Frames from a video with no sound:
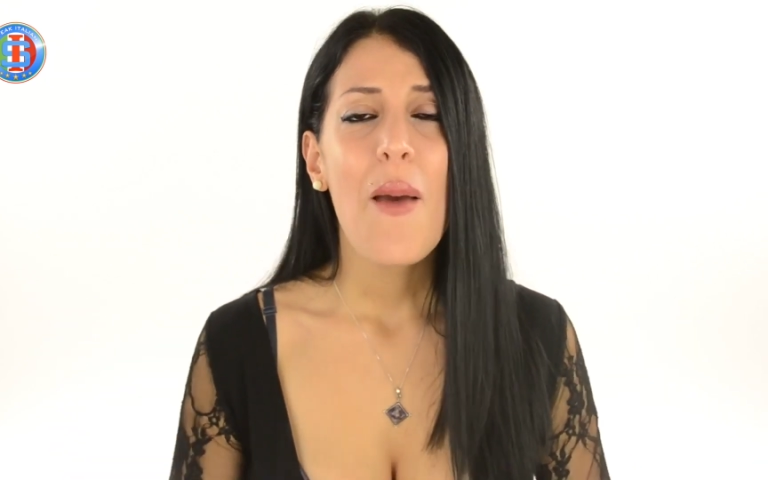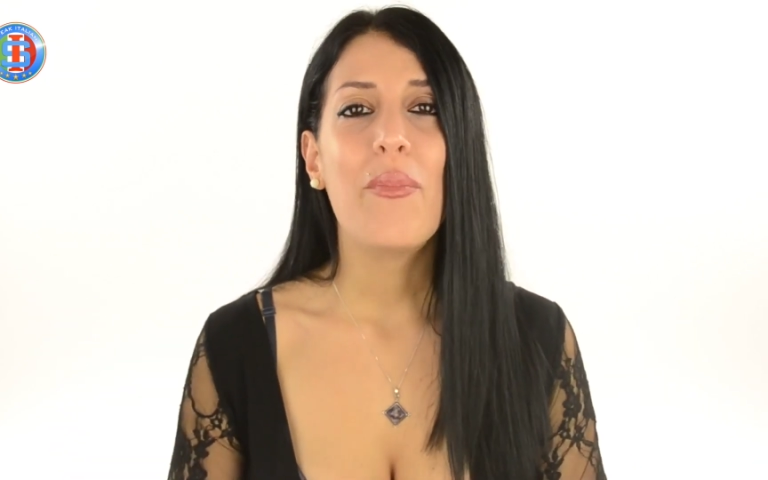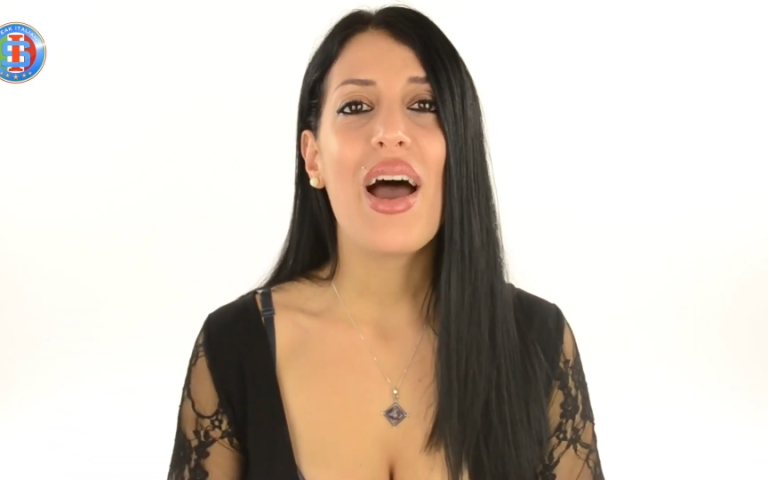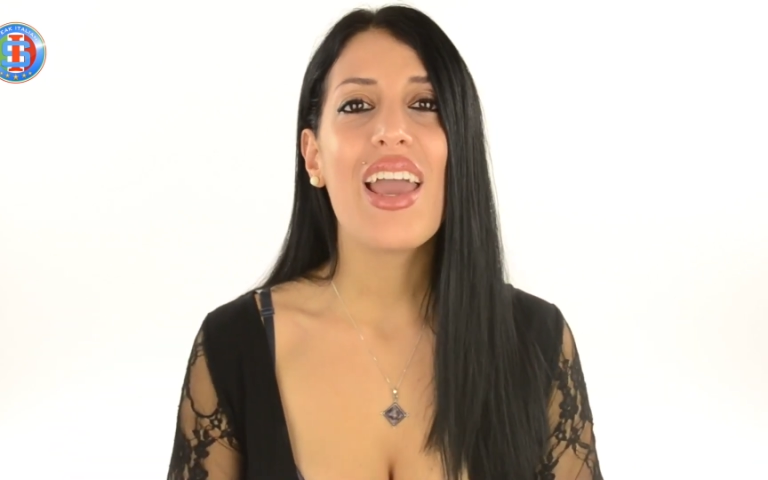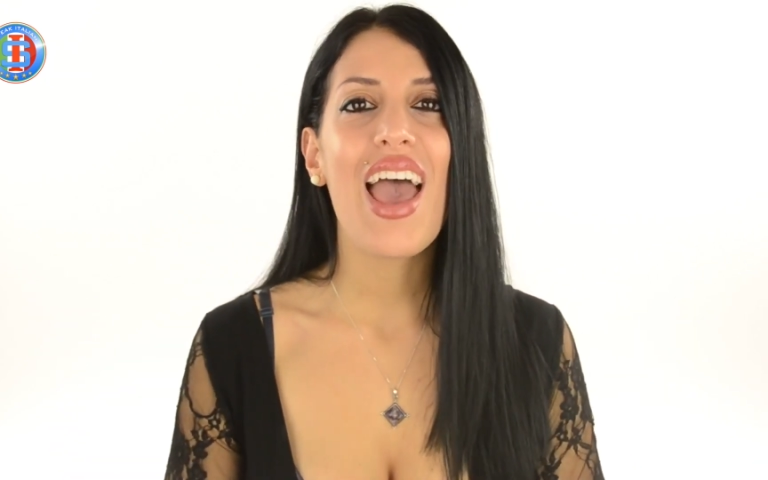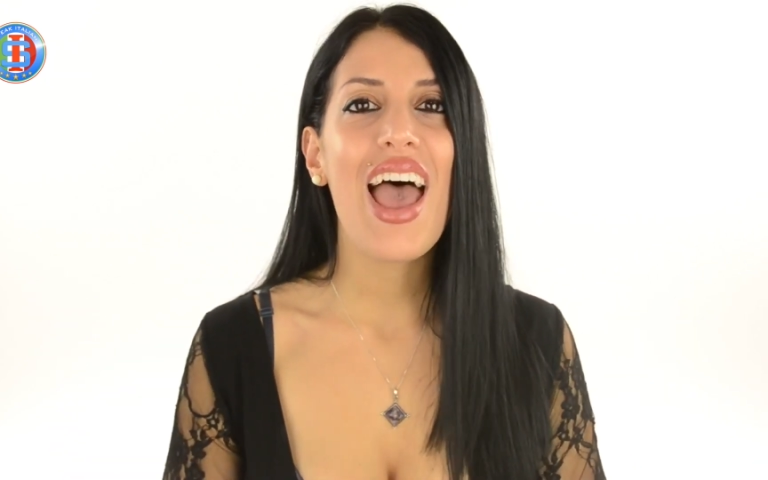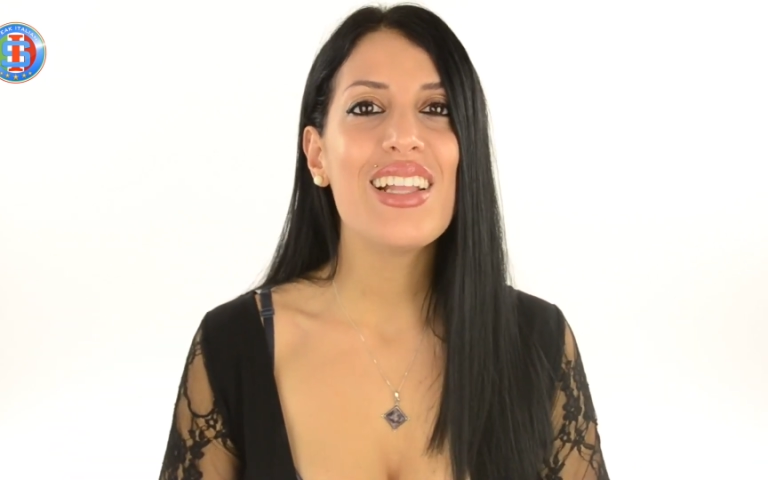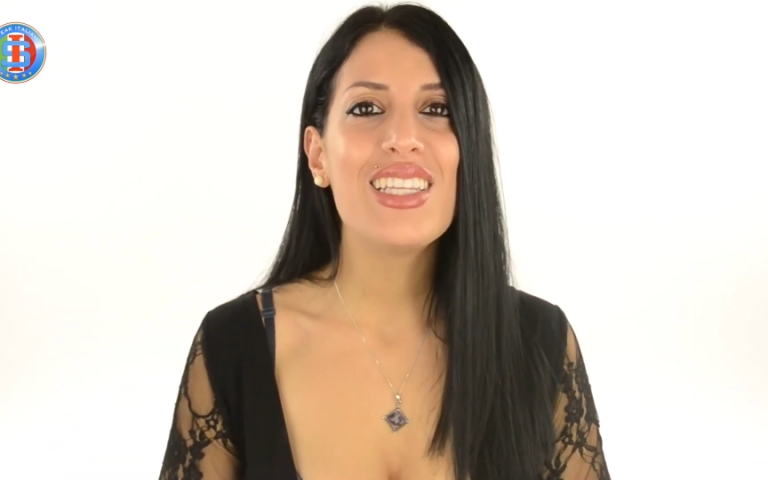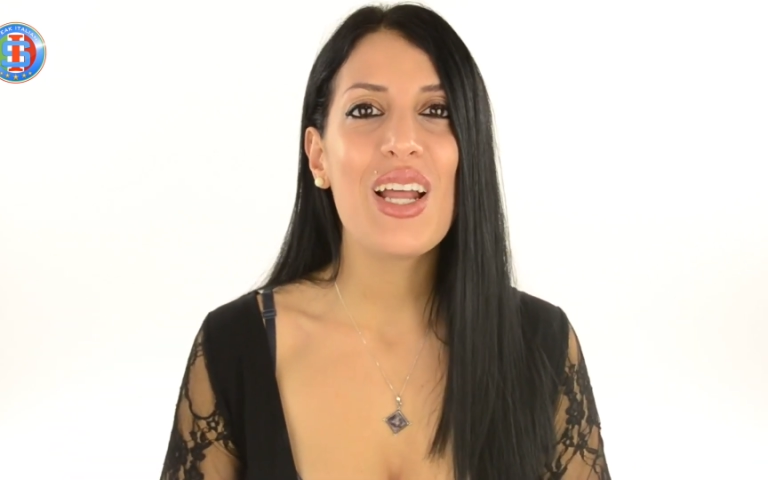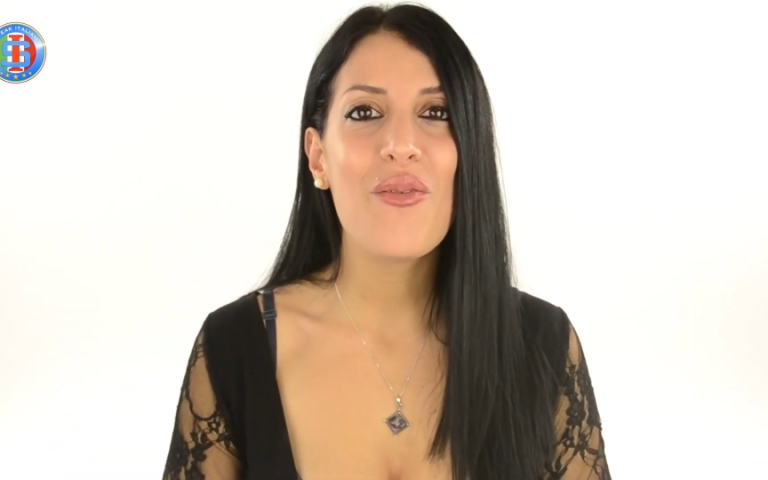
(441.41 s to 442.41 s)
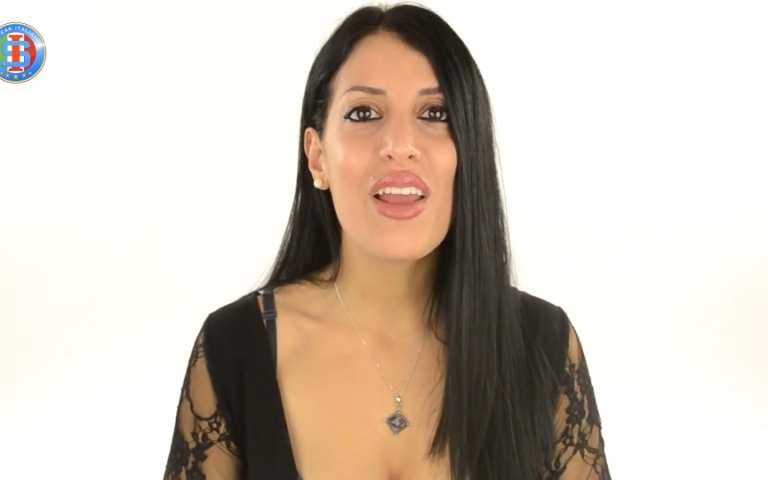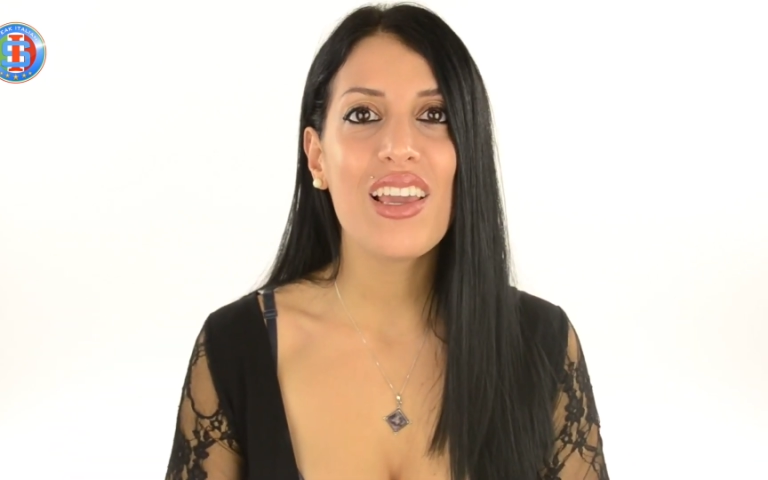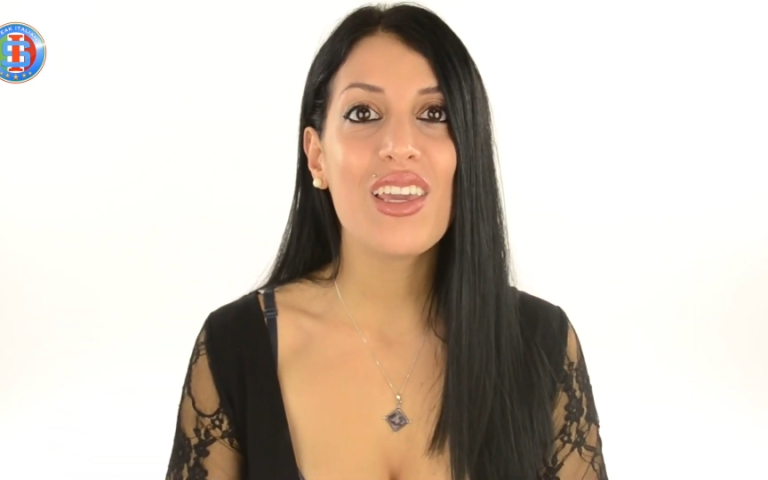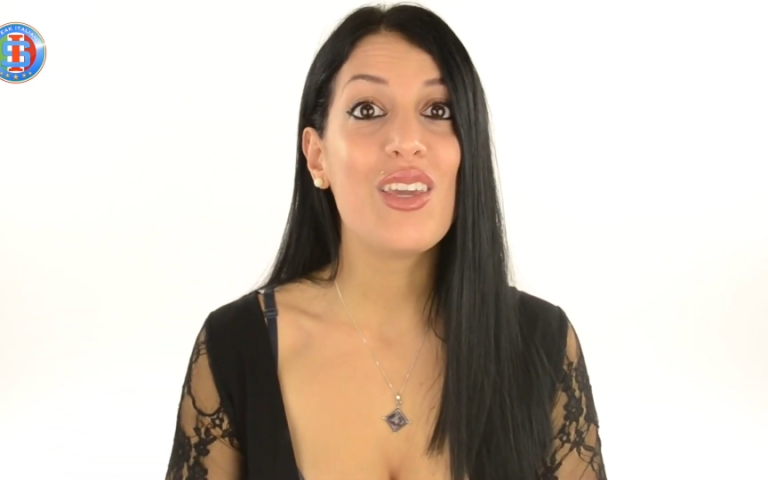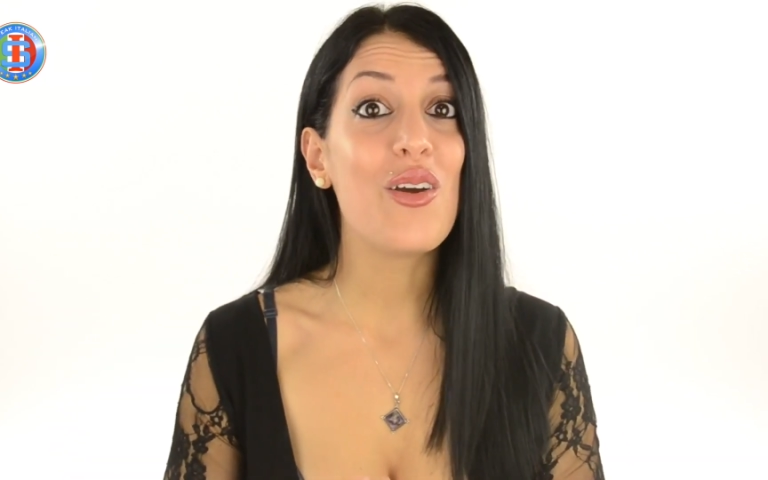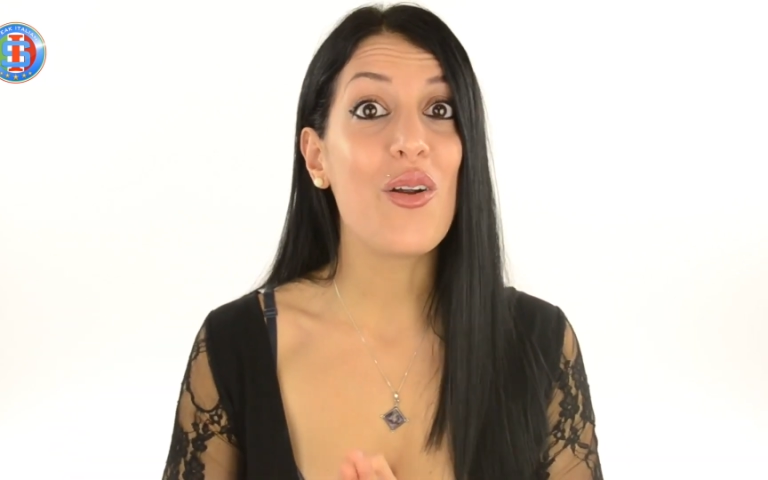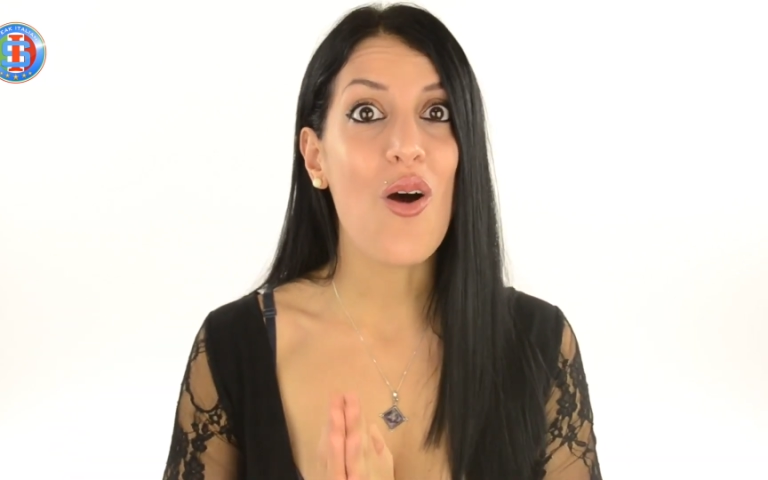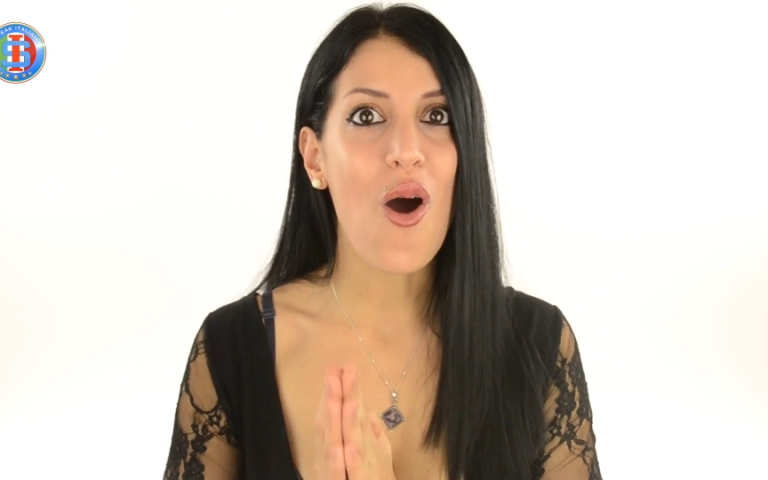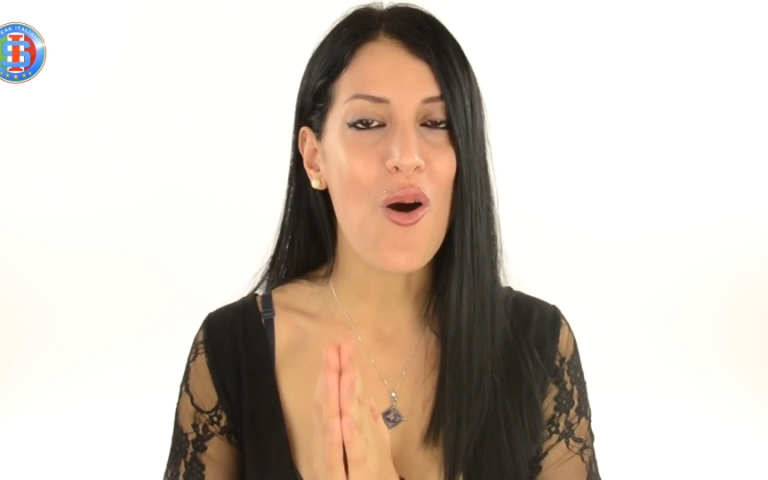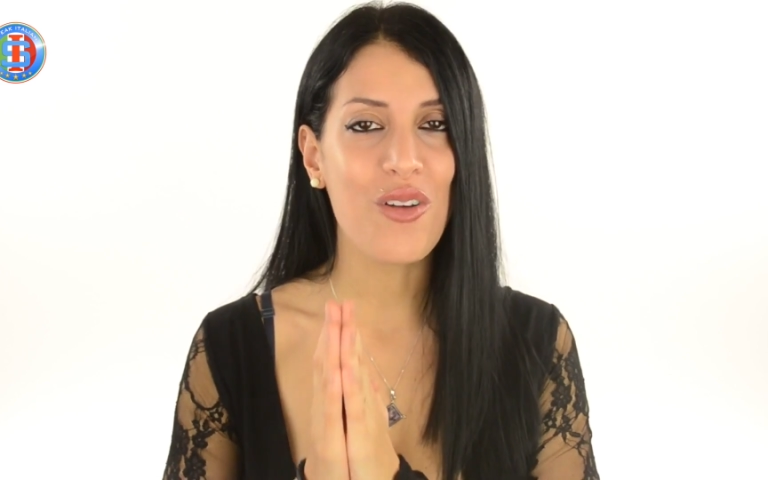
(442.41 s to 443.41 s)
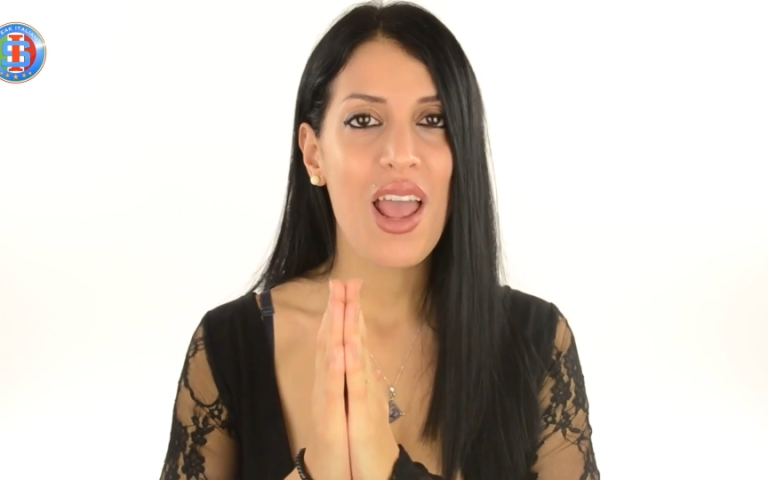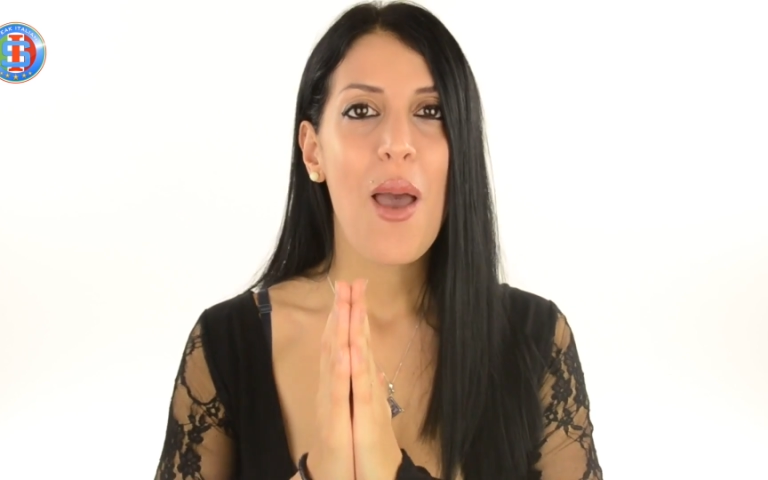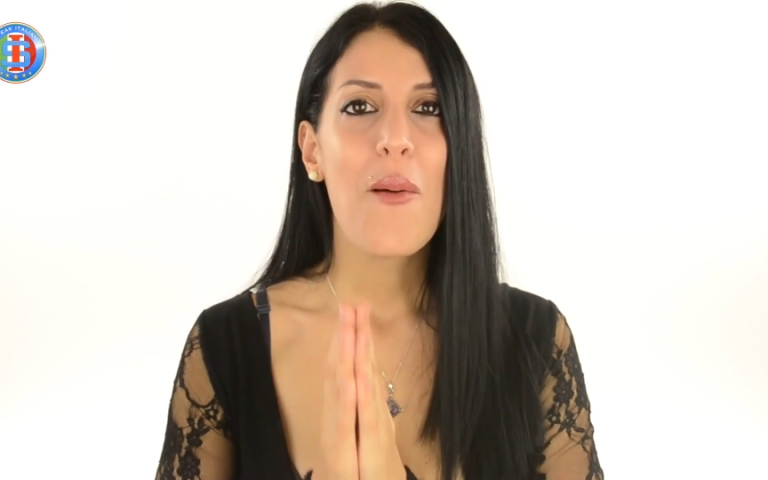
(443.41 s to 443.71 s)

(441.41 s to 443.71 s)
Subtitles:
by entering your own